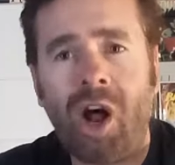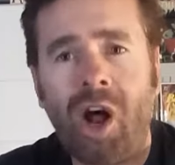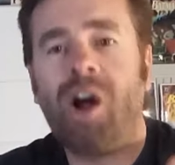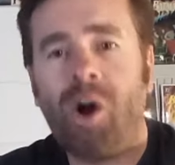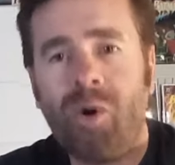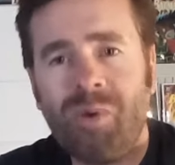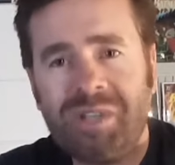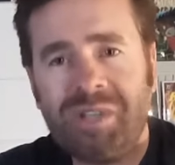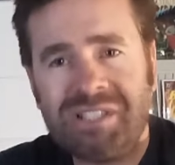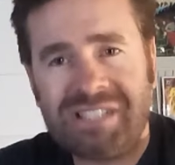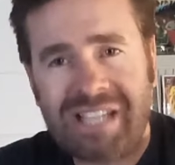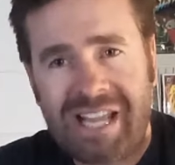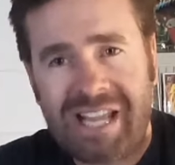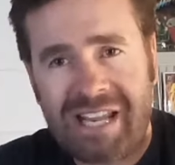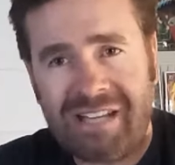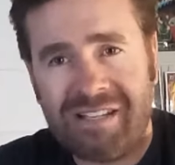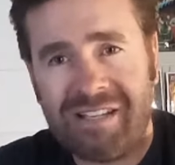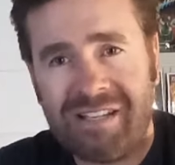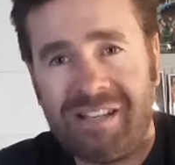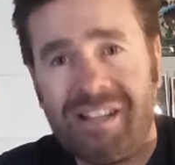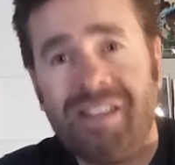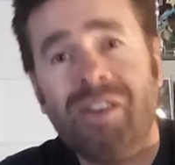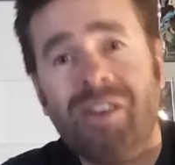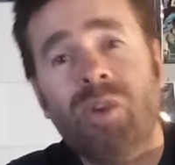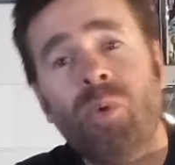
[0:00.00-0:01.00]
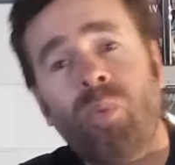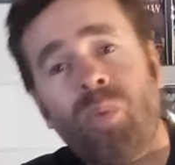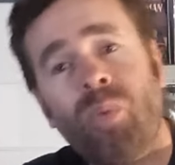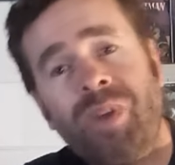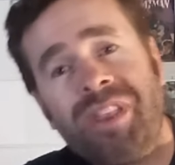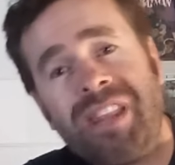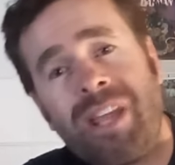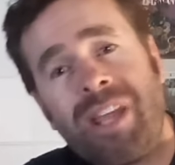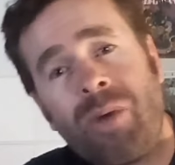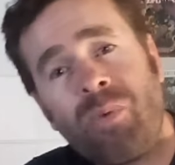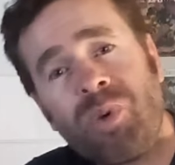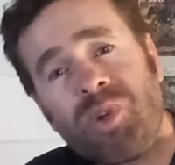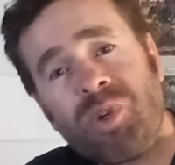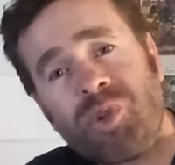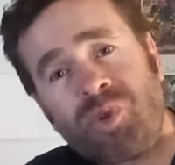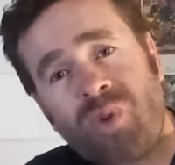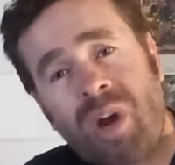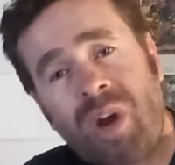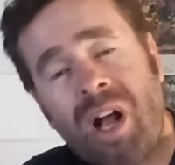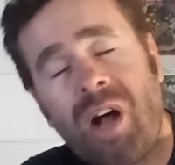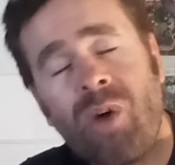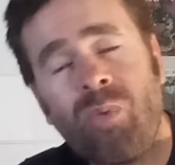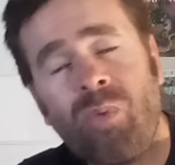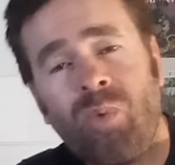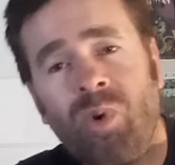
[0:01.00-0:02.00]
I always hated it when they would
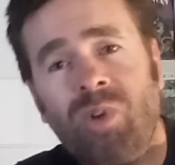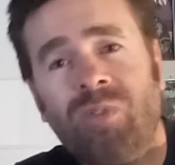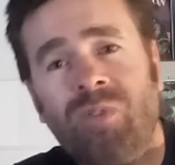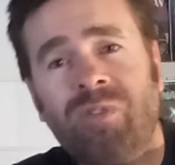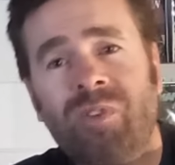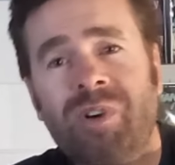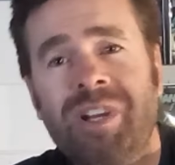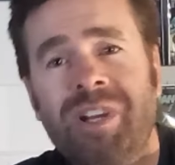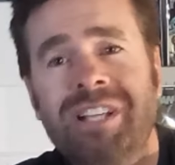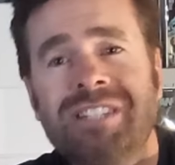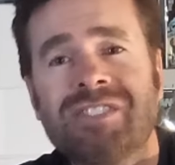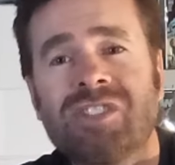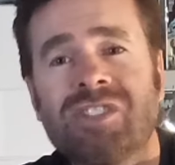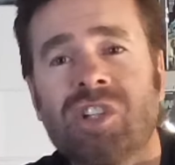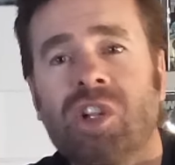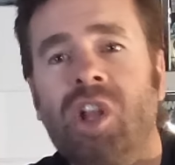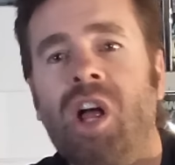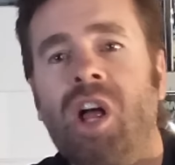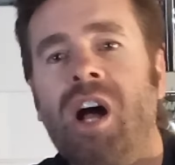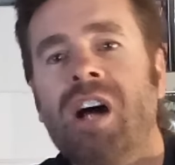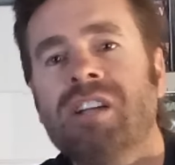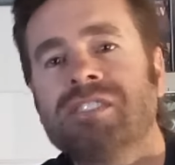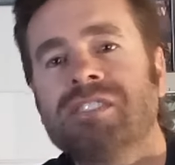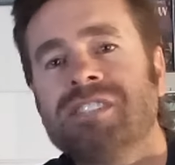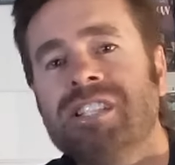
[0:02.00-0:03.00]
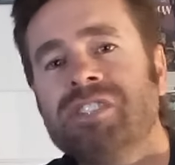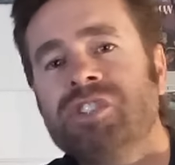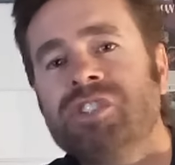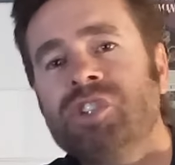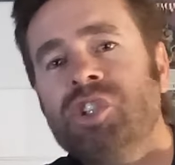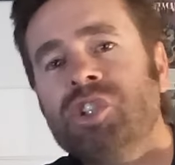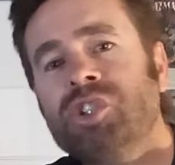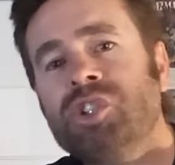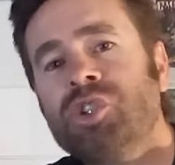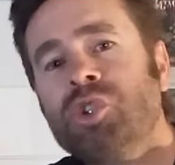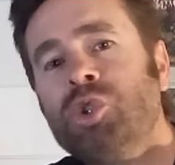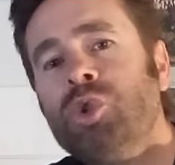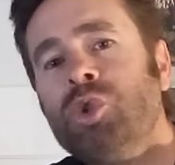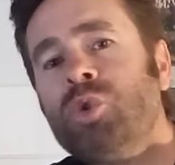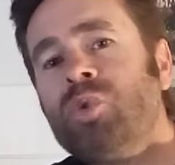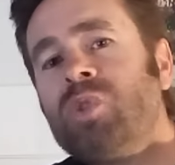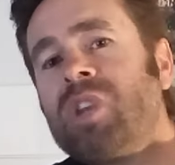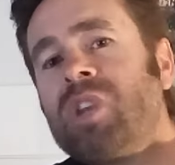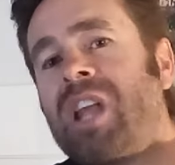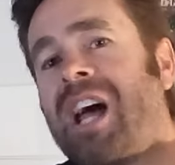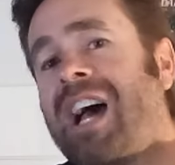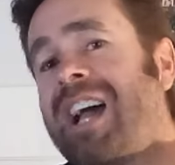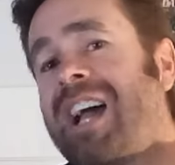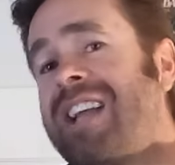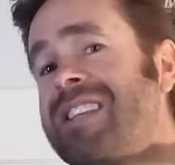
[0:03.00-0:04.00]
draw Wolverine's claws as just
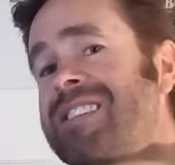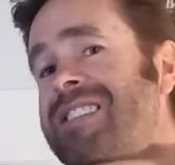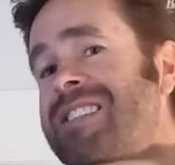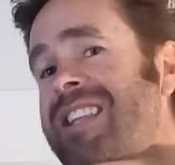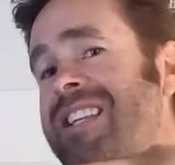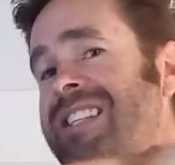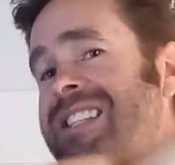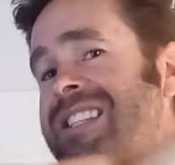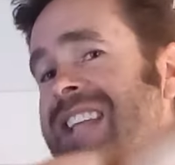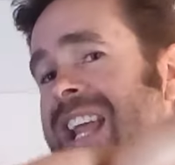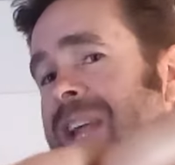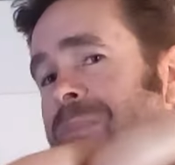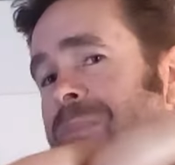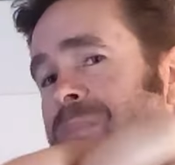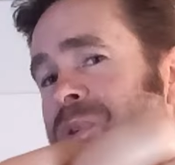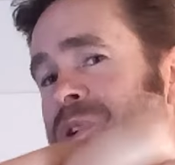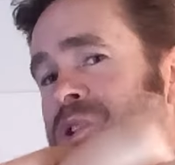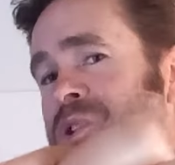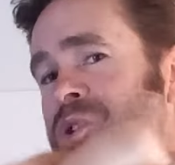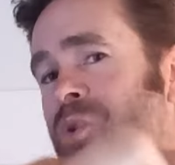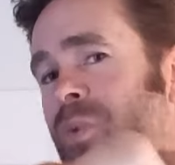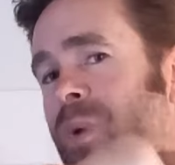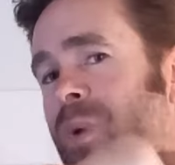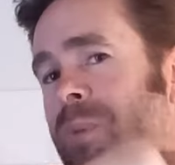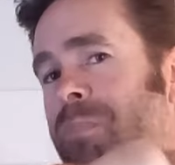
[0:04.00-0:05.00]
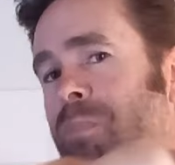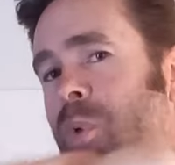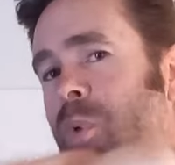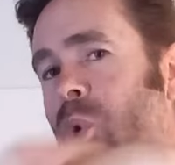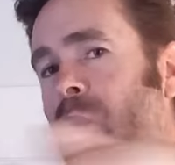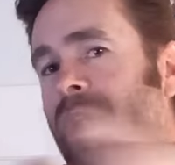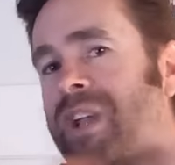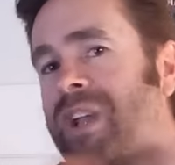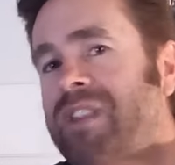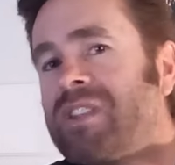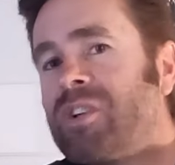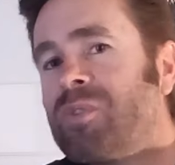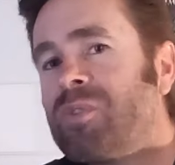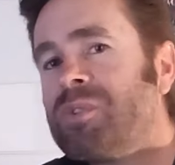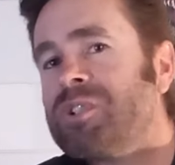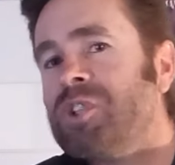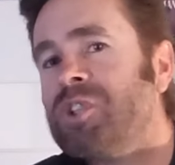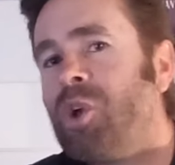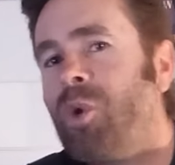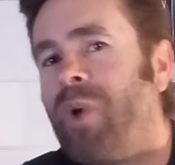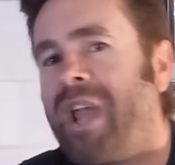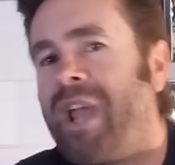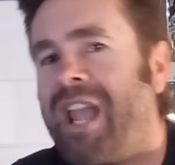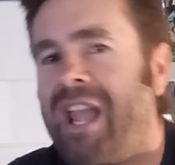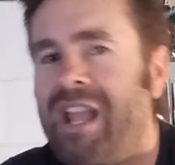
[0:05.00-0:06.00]
two lines that tapered to a point. There
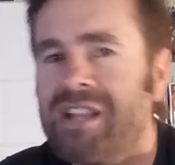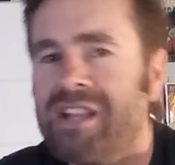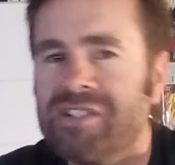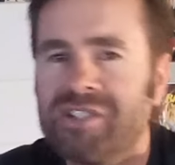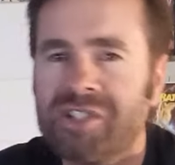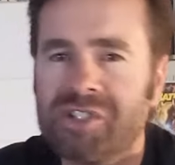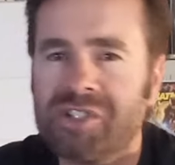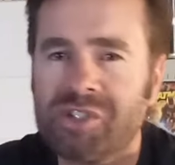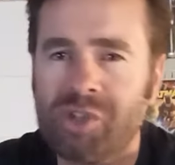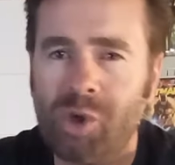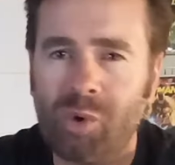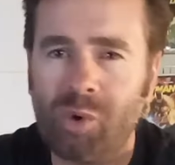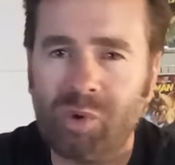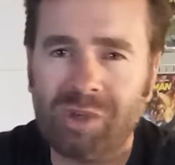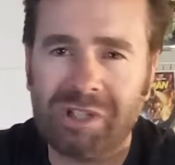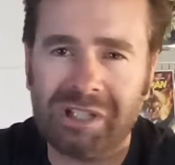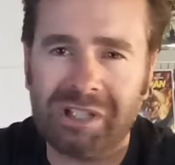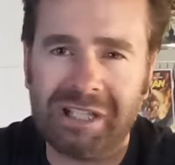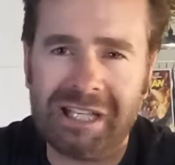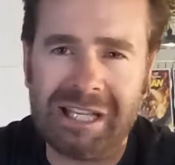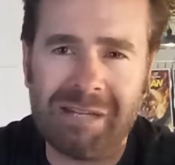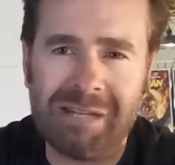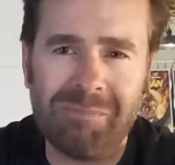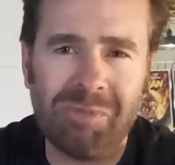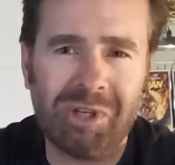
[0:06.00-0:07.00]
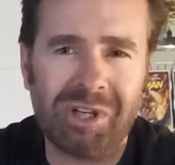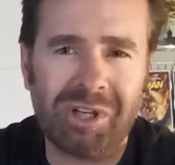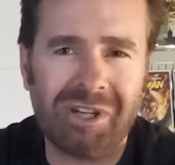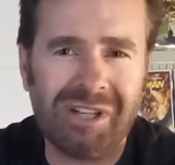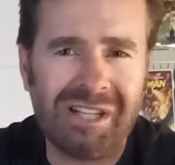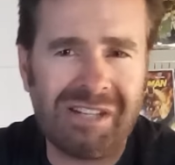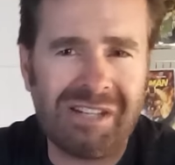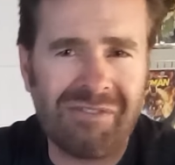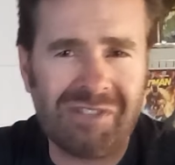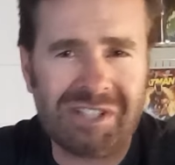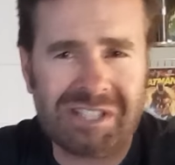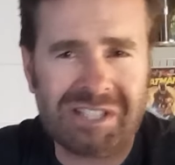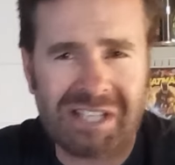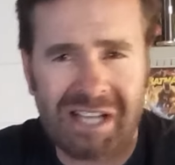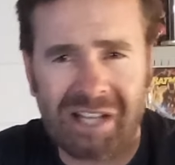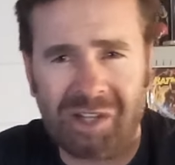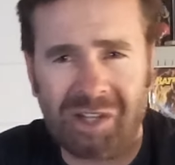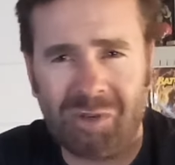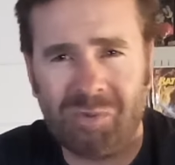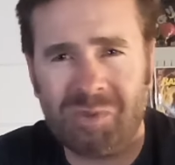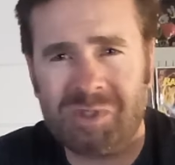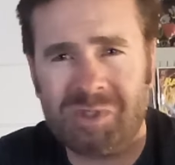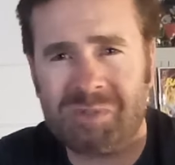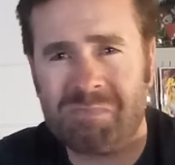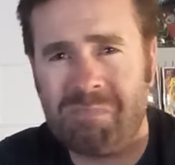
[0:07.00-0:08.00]
was no edges, no gleam. You couldn't even
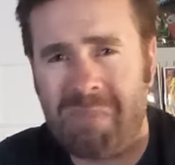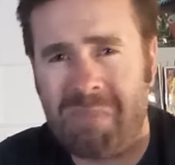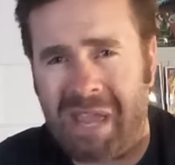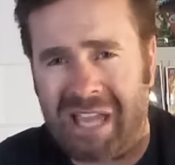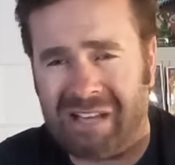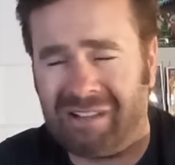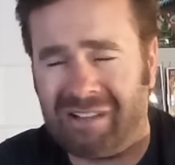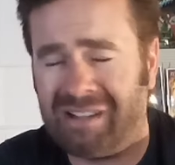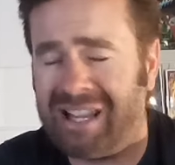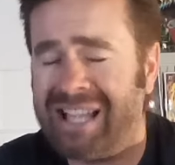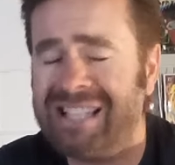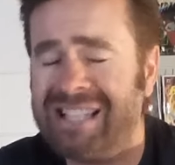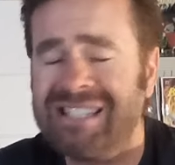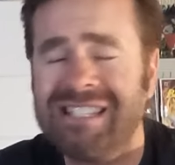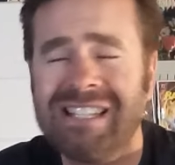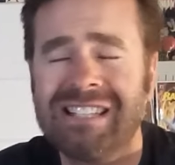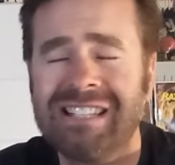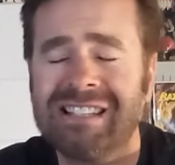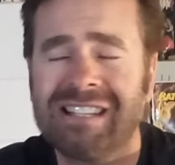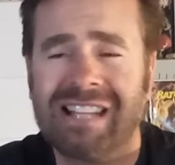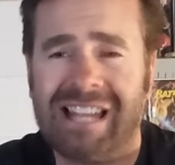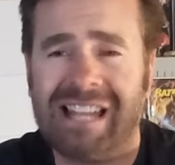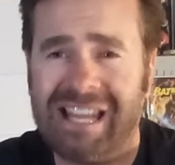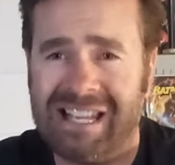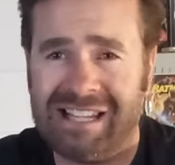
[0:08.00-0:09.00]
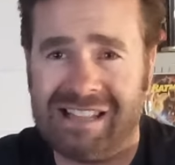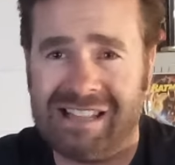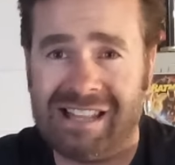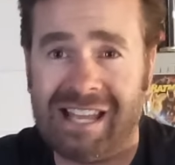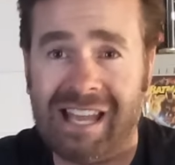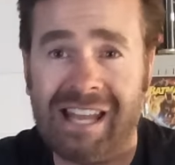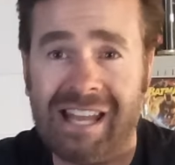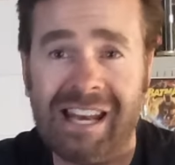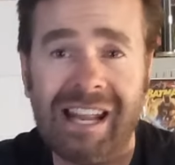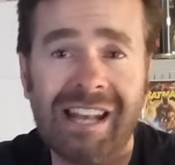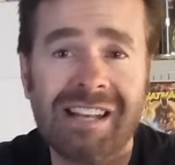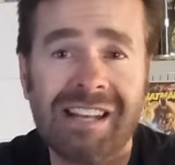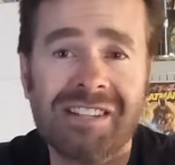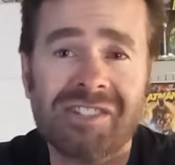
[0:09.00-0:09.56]
tell it was metal. I didn't like that.